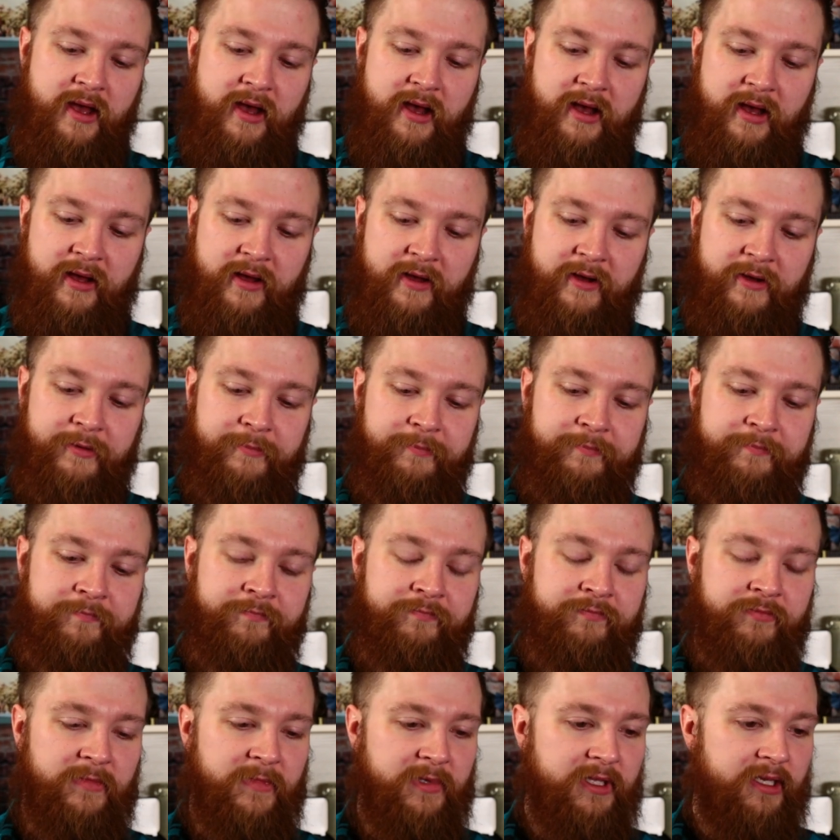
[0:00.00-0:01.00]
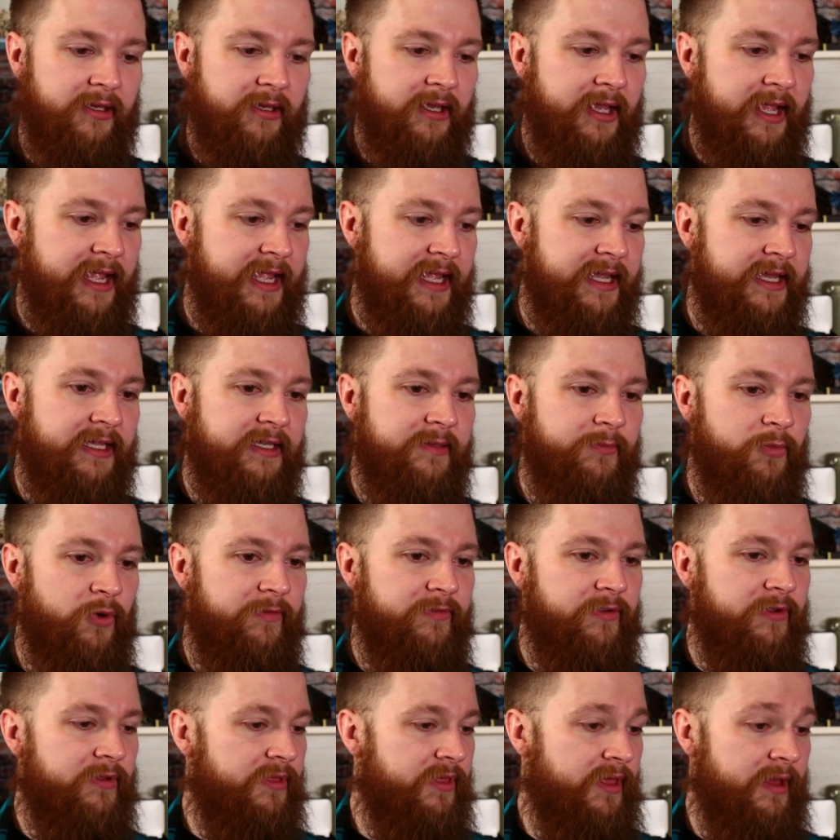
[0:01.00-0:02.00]
Um, and
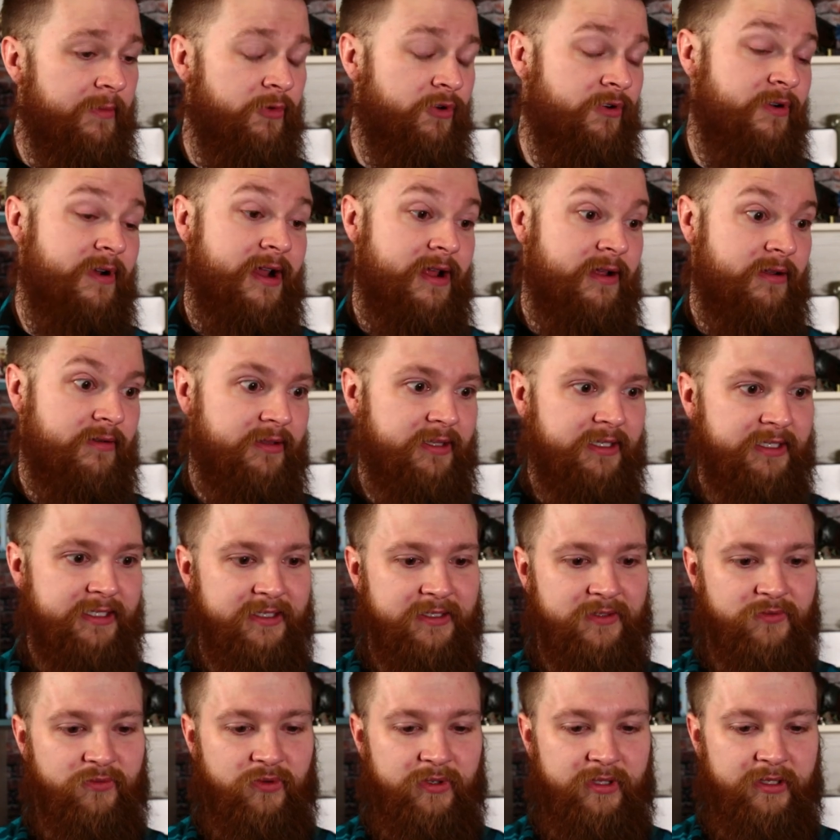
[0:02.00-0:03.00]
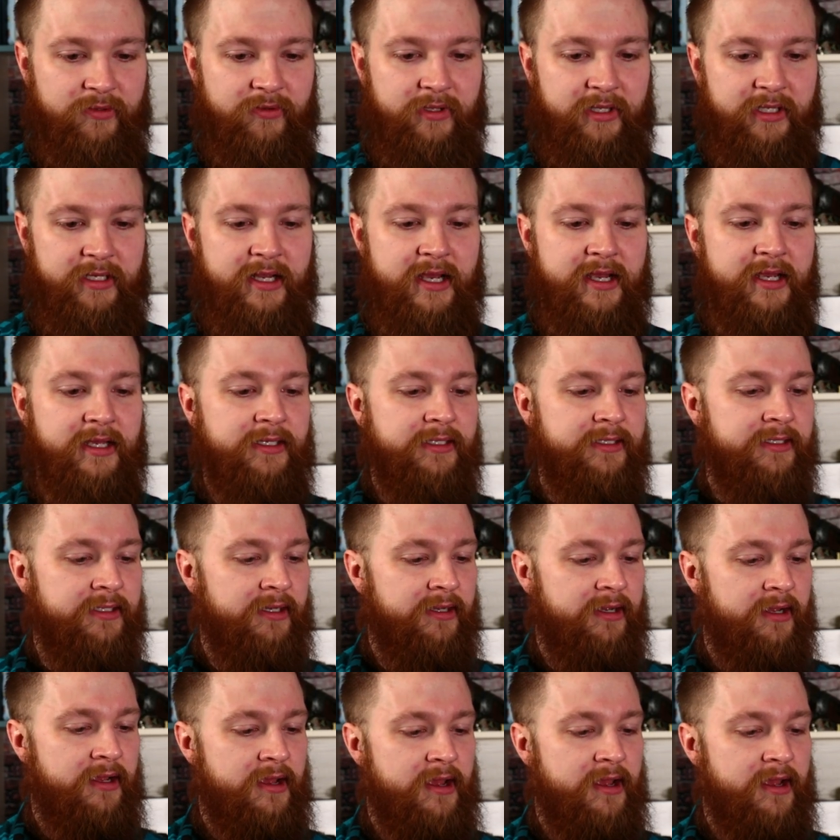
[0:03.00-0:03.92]
move your thumb around. This is really, really nice.